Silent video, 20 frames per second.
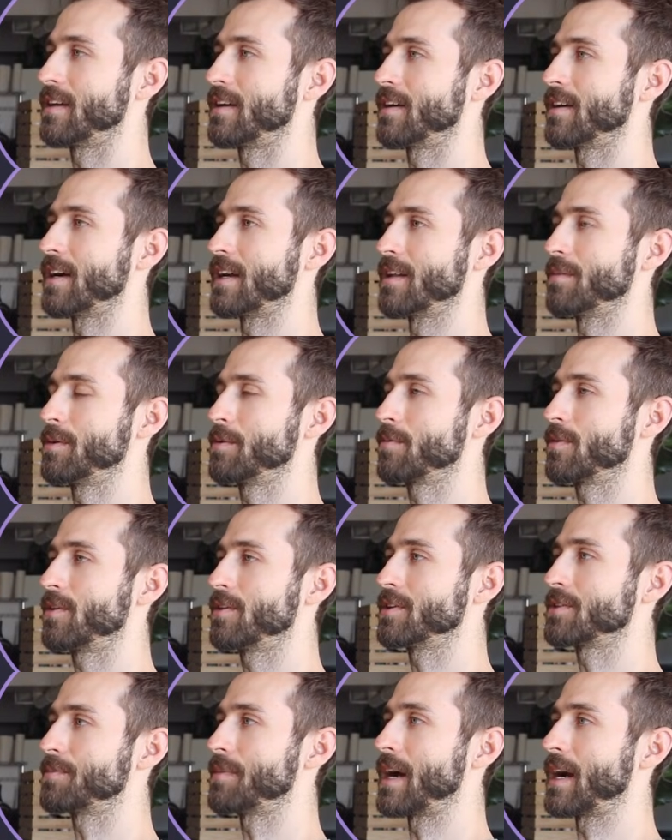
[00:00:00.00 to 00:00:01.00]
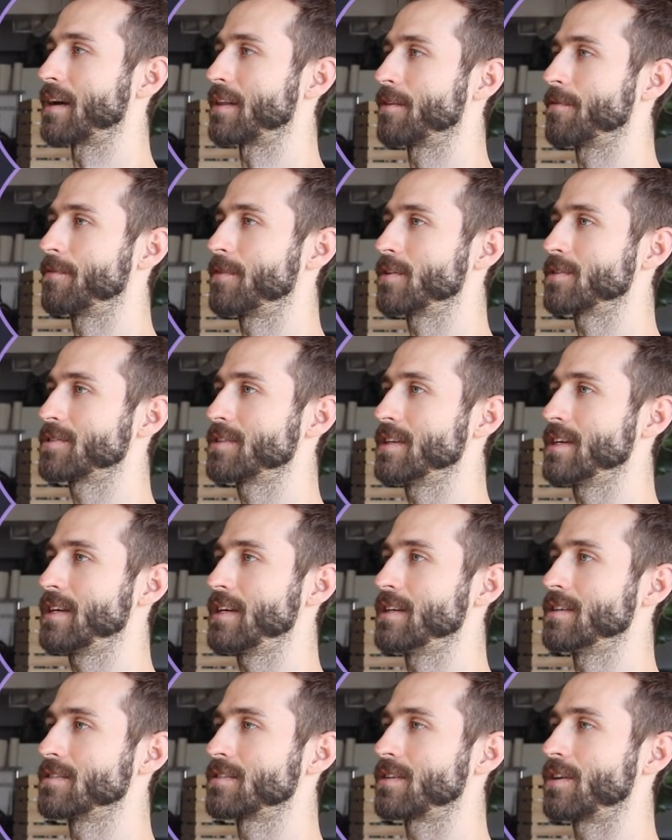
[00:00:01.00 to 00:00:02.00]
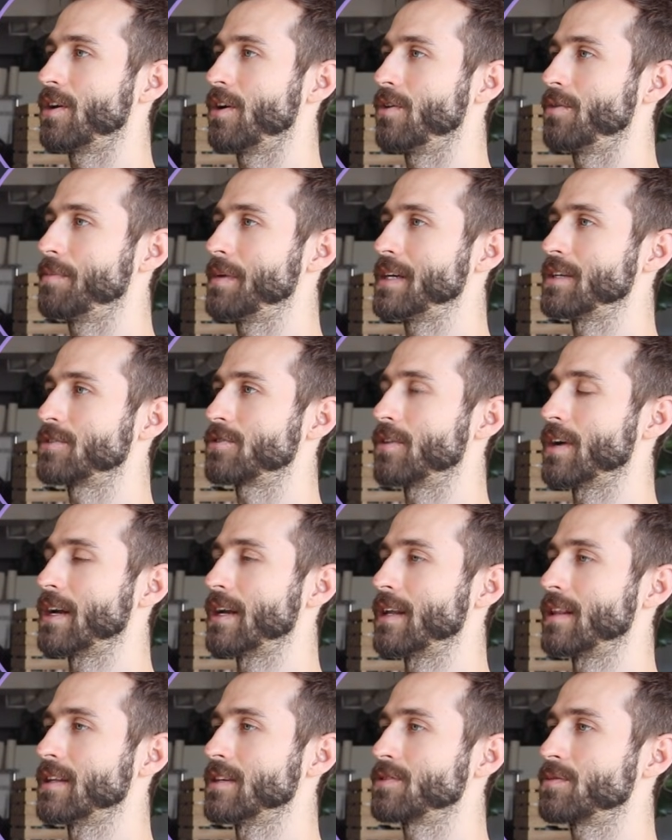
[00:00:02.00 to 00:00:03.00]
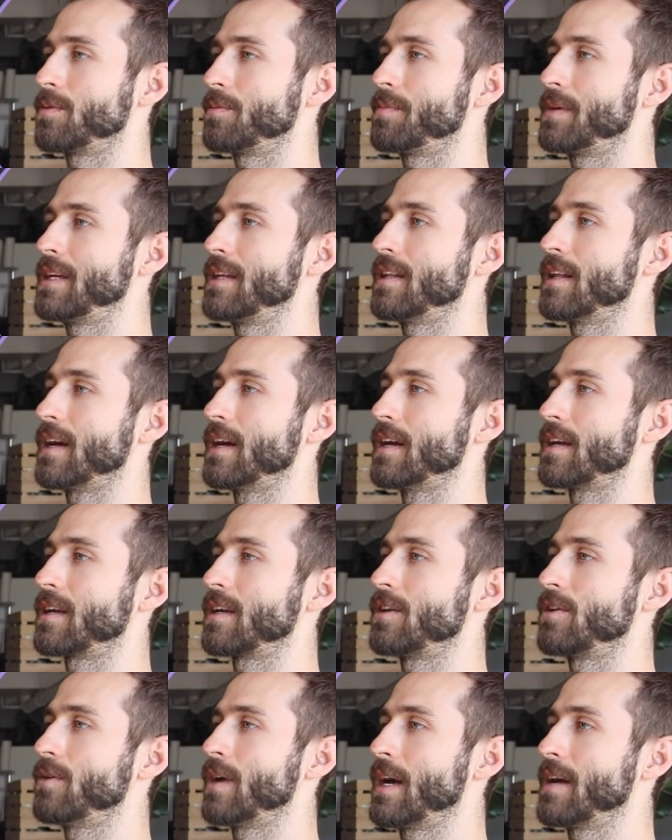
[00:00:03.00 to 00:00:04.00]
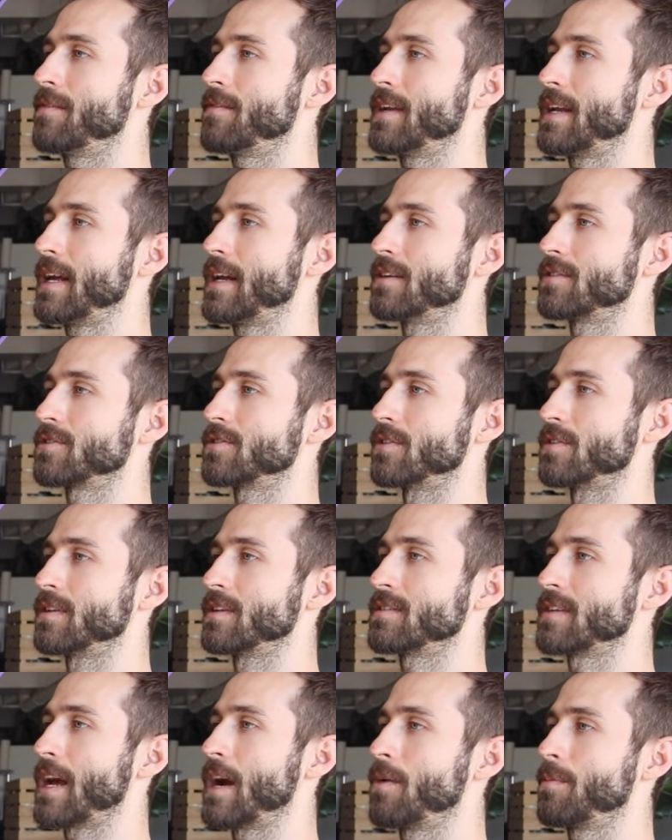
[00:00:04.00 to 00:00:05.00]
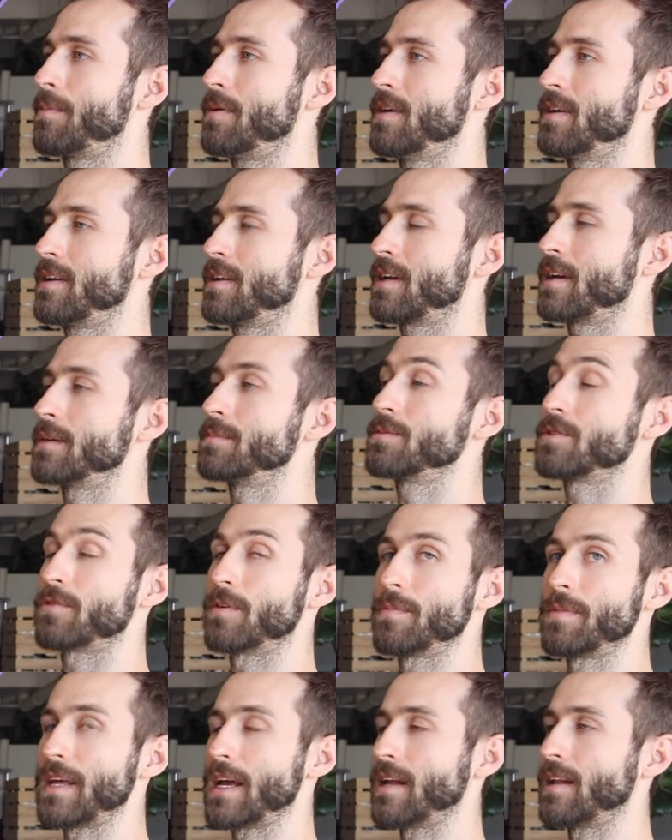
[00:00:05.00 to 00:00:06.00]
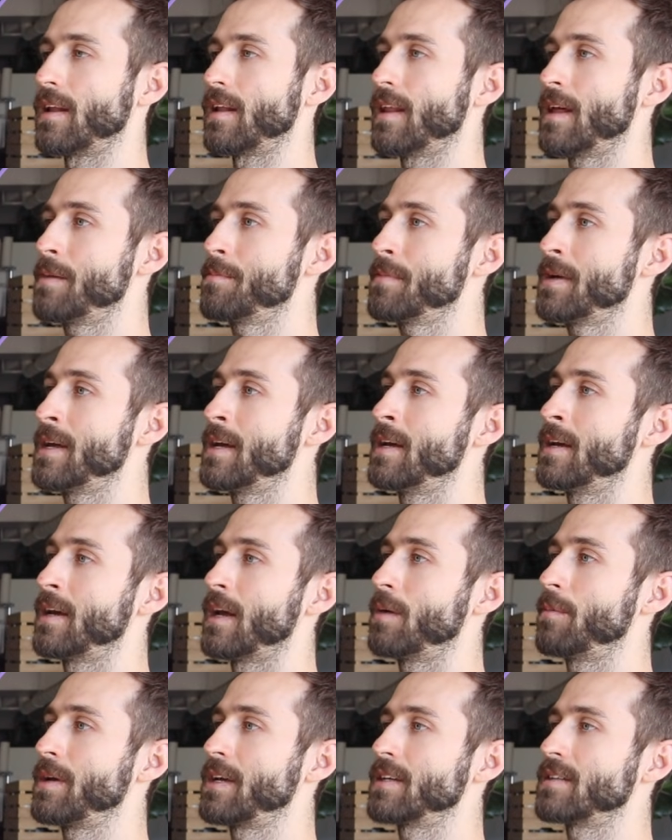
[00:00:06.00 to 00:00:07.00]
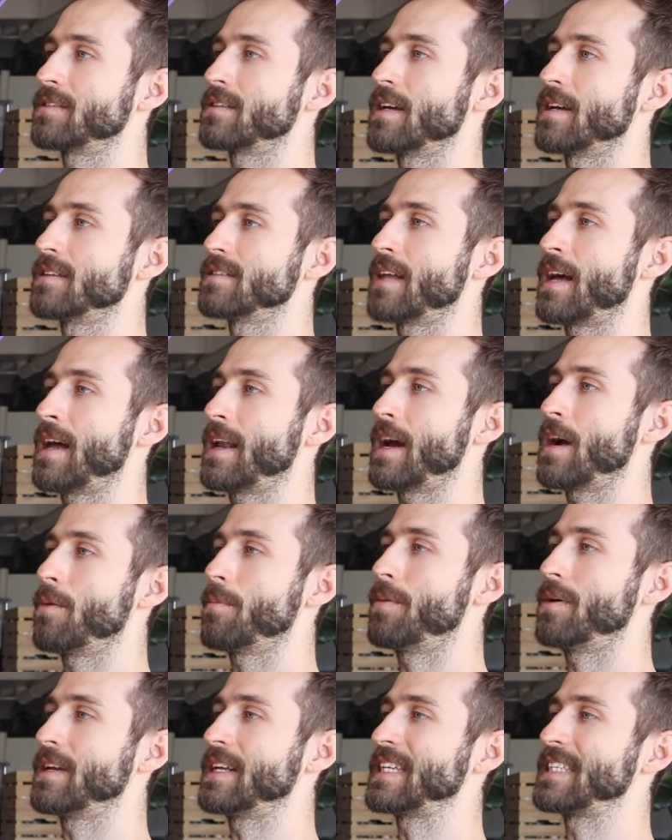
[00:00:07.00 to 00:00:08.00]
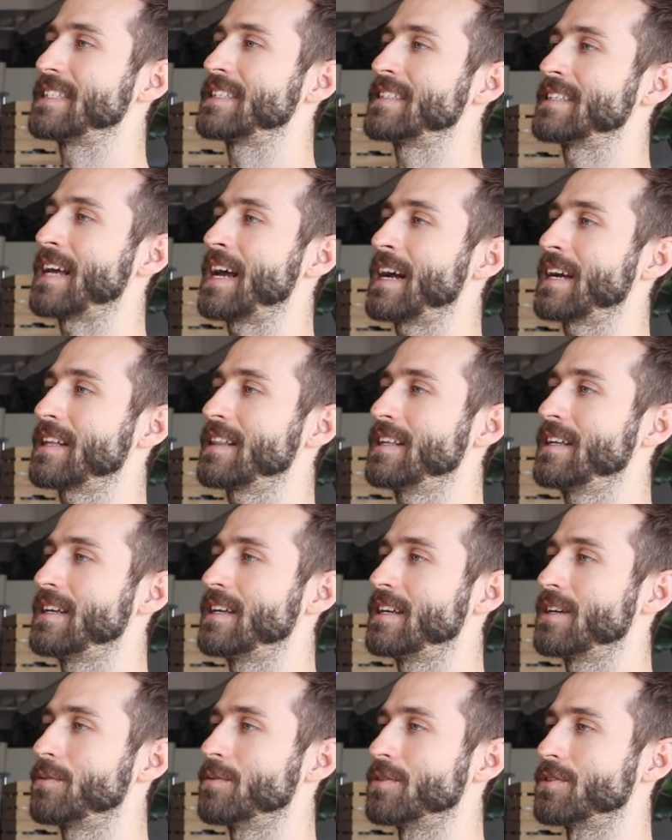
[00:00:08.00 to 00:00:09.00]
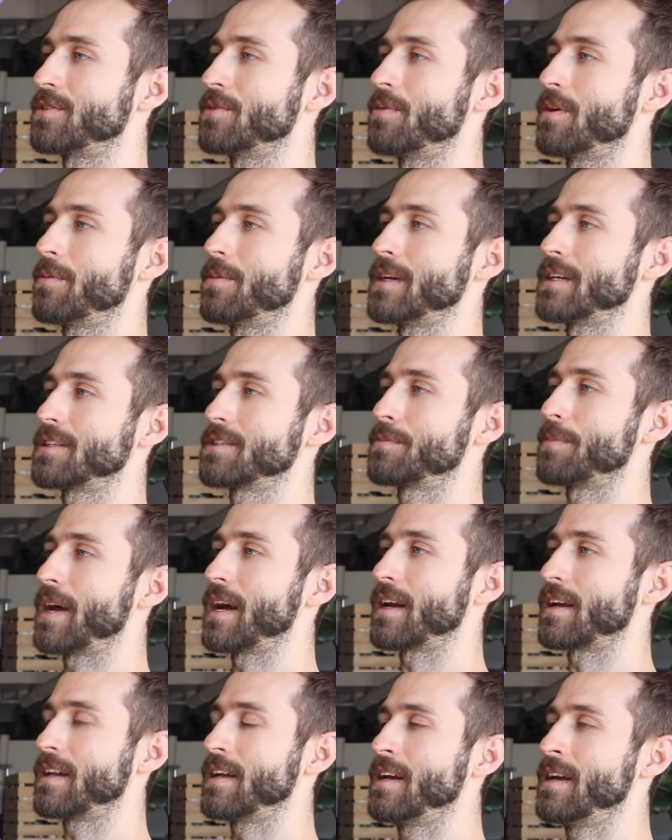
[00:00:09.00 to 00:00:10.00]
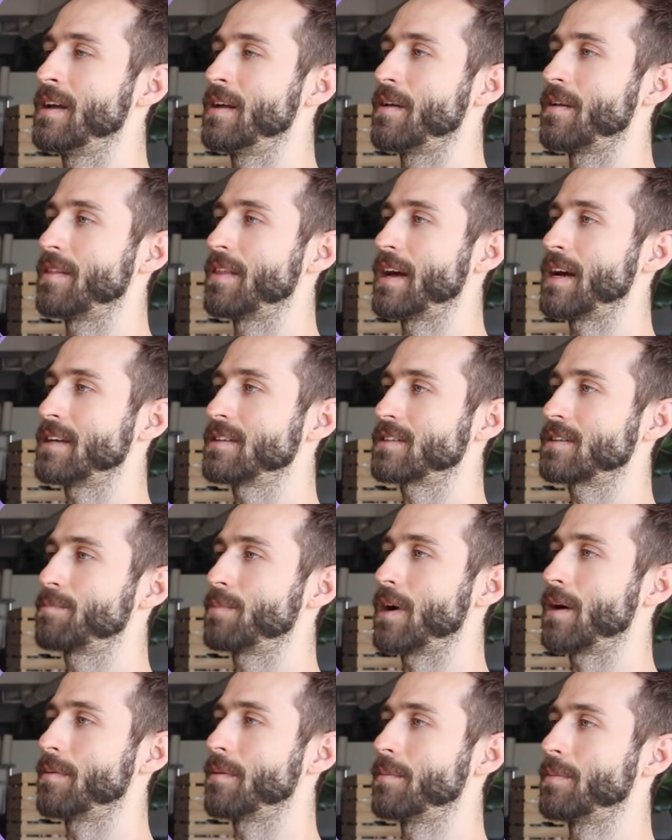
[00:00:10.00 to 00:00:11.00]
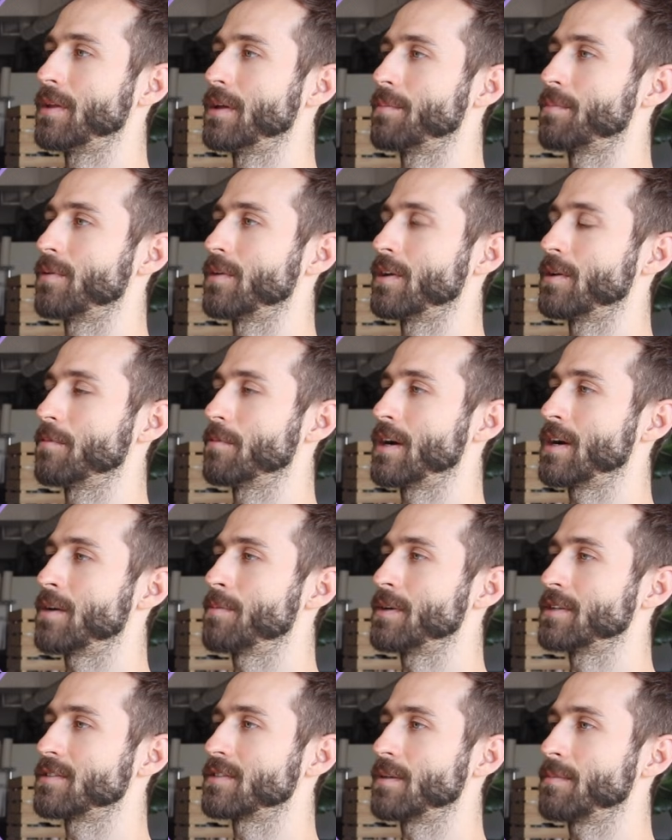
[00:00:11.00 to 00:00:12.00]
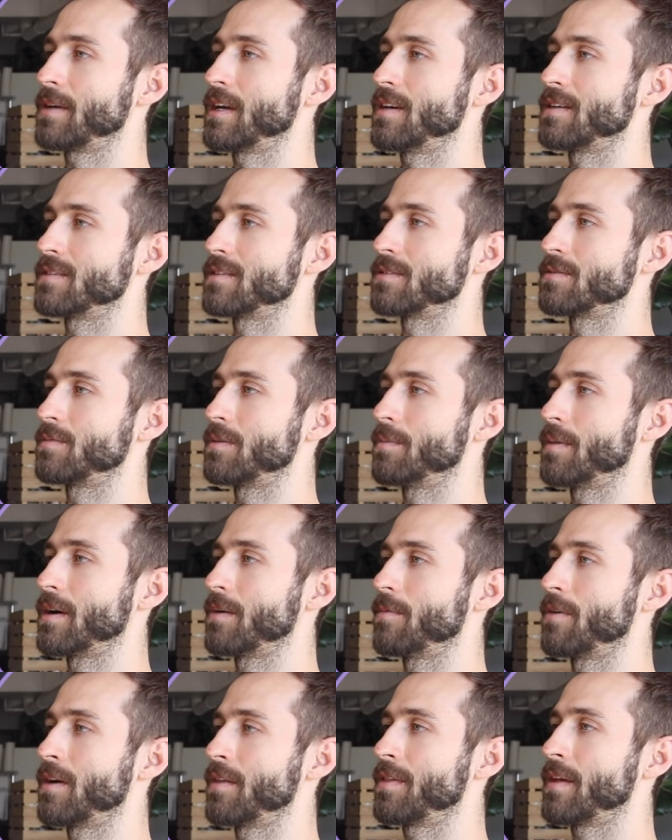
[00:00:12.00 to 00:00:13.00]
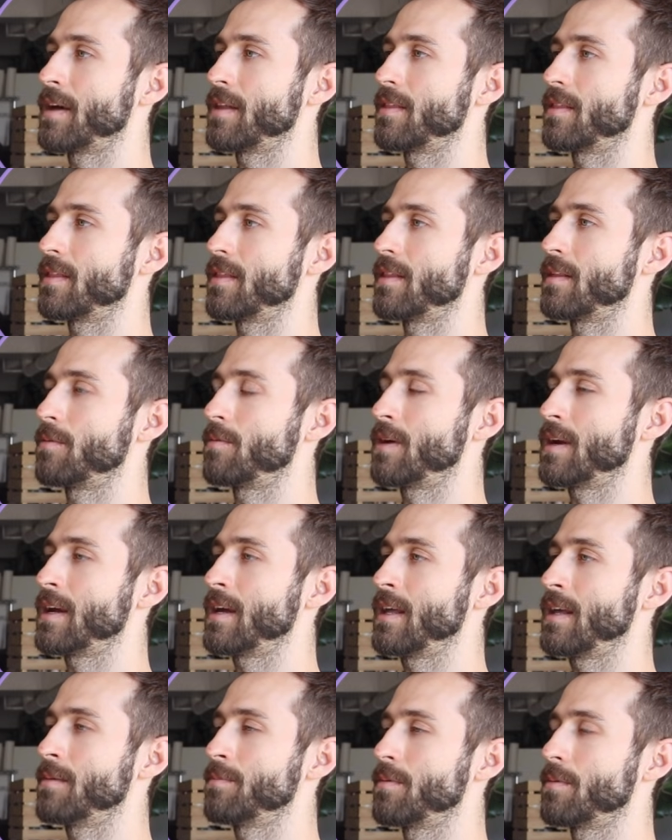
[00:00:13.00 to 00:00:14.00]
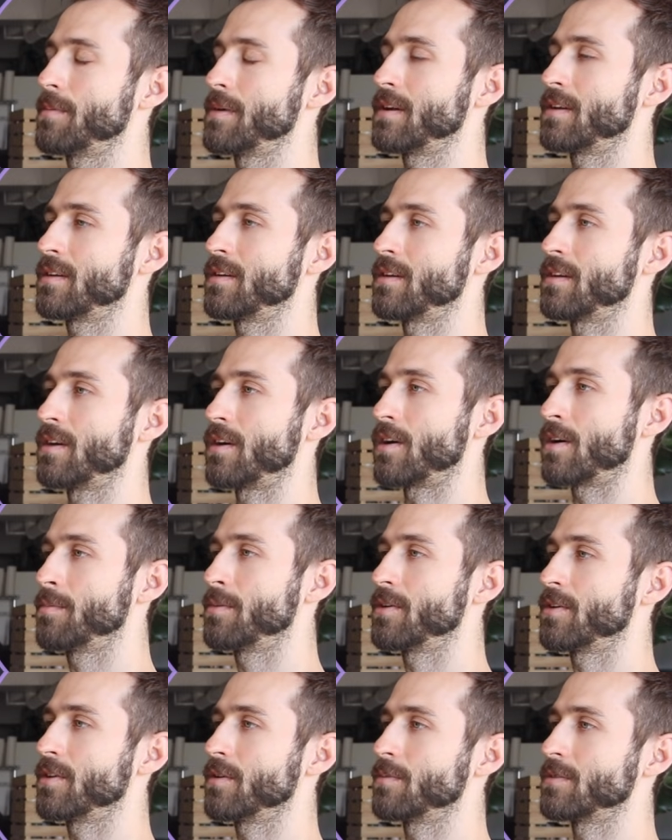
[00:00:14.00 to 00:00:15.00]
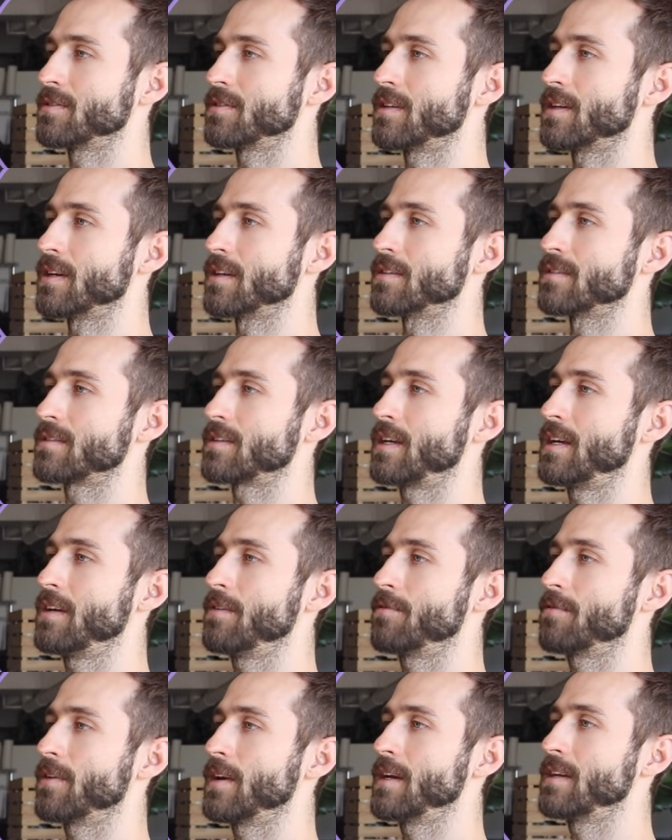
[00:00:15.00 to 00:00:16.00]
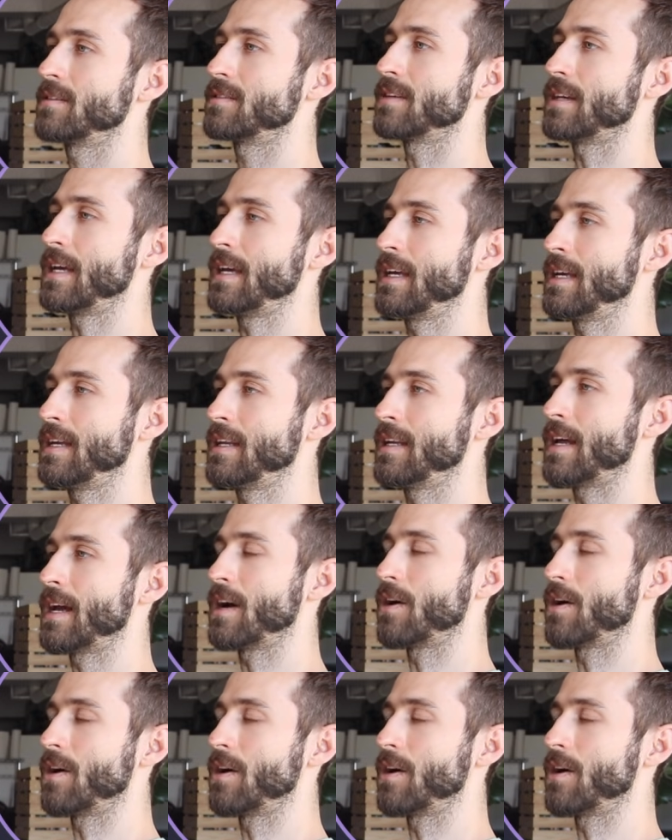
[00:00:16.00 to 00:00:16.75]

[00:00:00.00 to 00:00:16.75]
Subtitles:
All right, let me roll this back. The first thing is code-based grading. This would be like you have an answer. This output comes from the LLM, and we could say, is that output exactly equal to what we expect? That's probably pretty rare, but some cases we might want that. The one I implemented in Arbiter was this, key phrase in